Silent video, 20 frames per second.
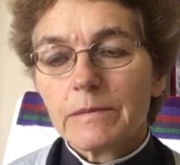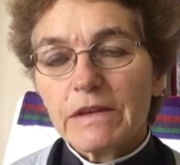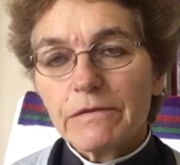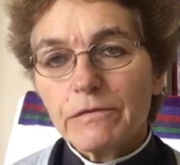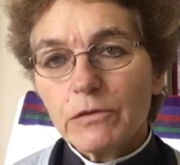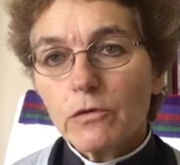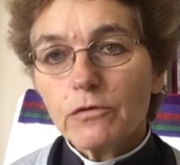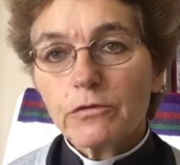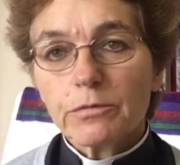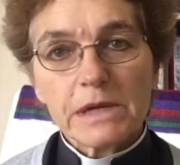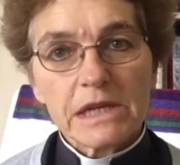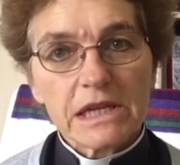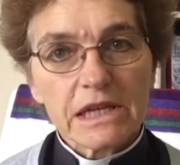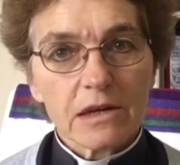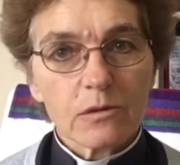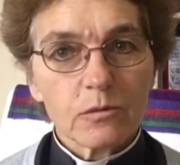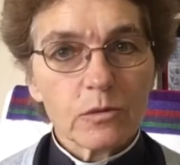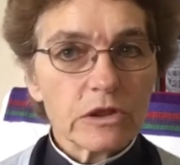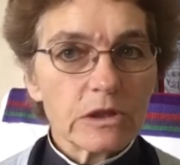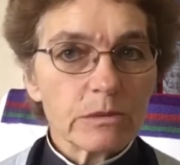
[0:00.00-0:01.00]
If you're
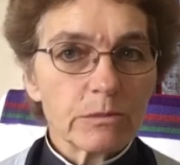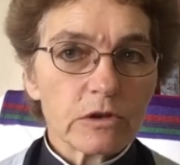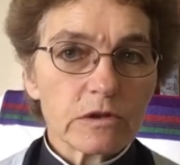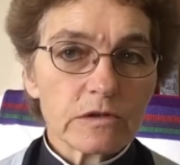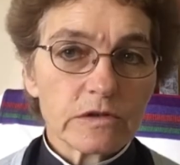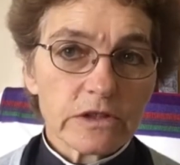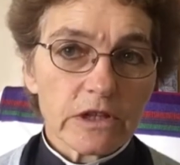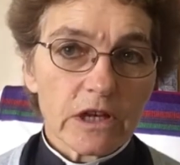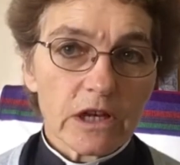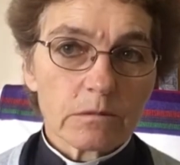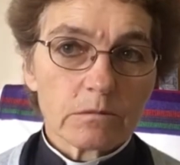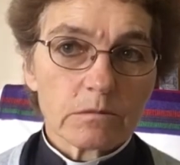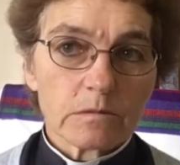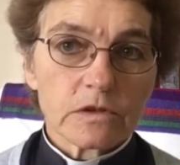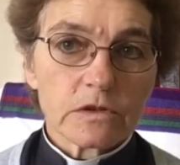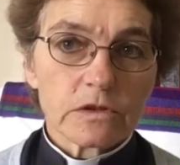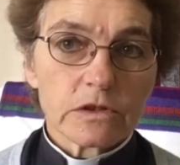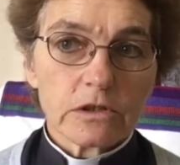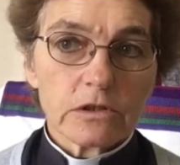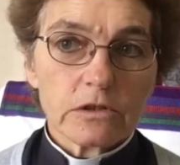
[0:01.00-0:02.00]
familiar with the Book of
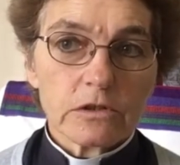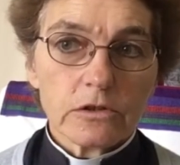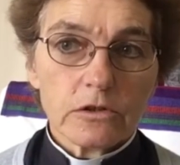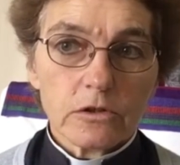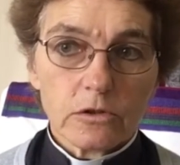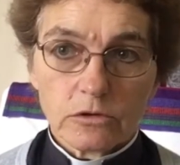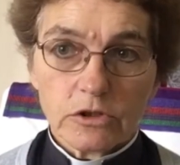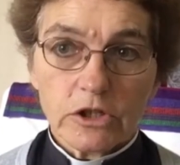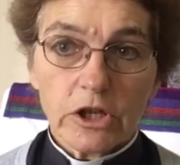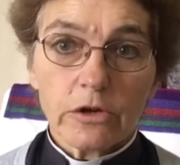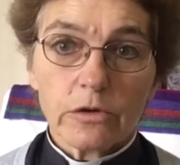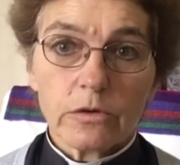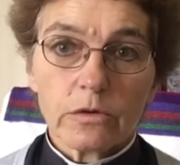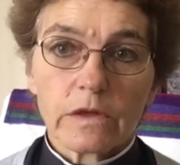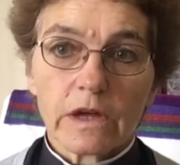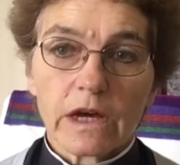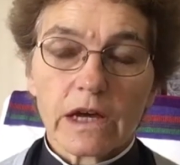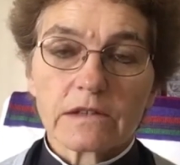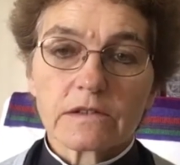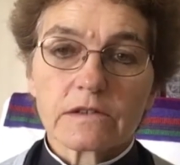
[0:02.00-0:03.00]
Psalms, you'll know
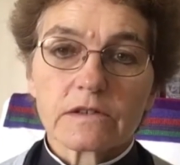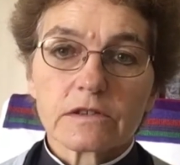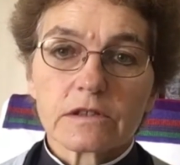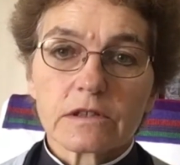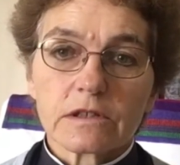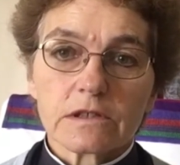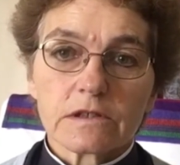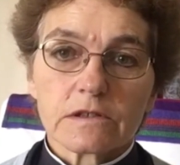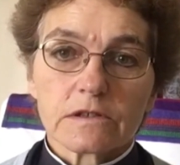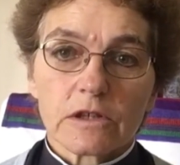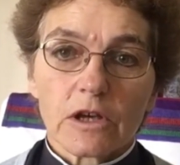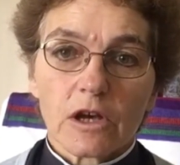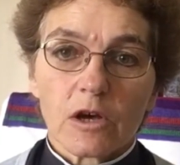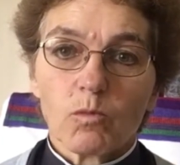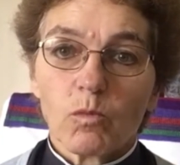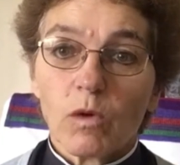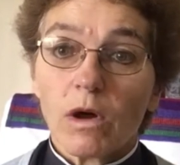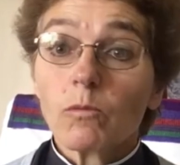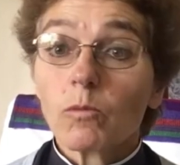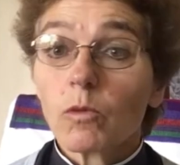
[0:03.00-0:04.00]
that
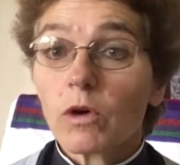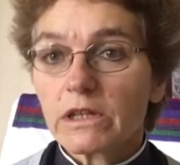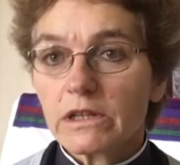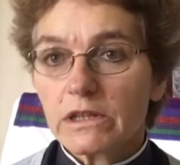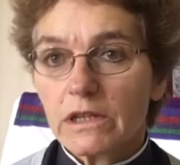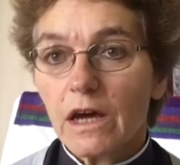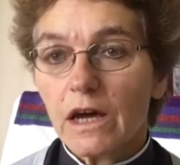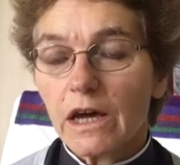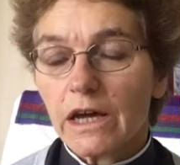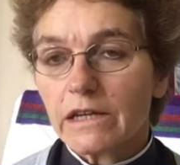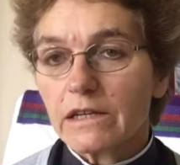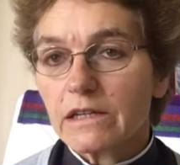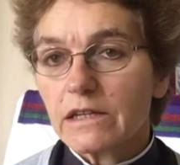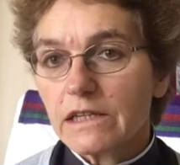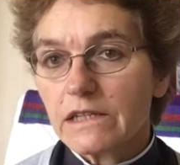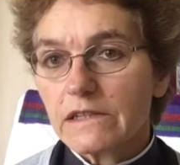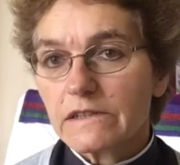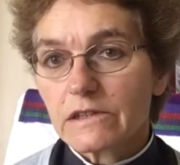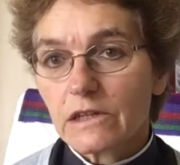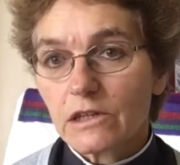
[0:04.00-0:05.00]
Psalm 119
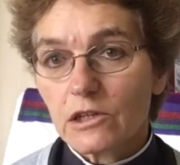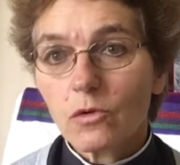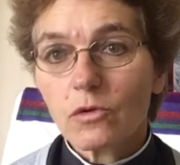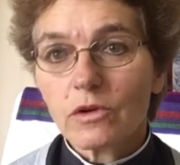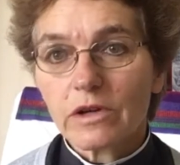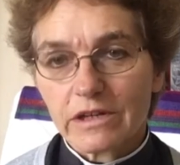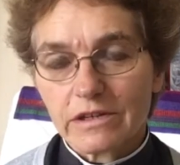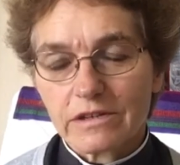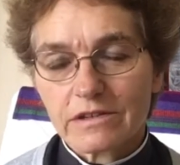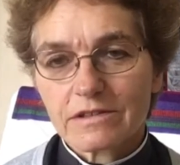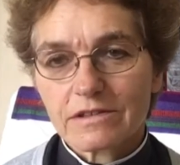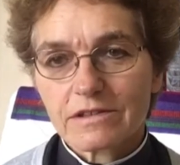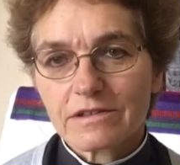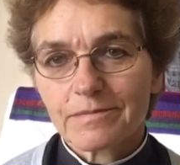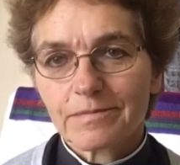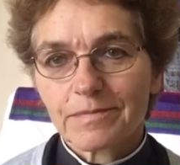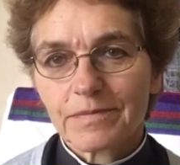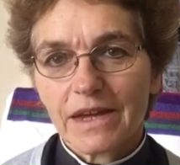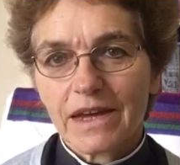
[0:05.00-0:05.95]
is the longest,